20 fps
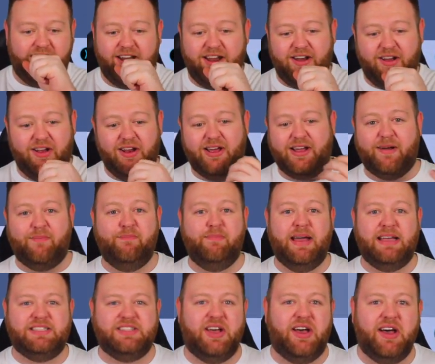I don't know, like a
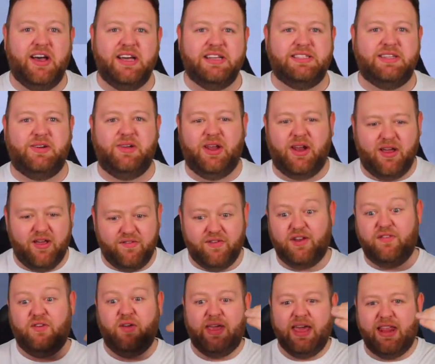Mesut Ozil, you know,
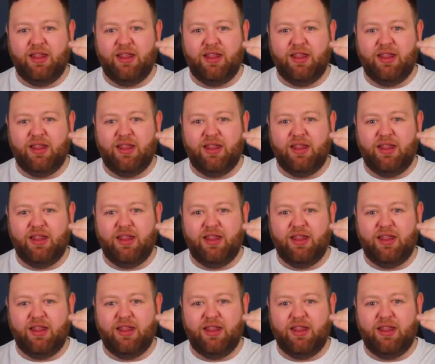even if you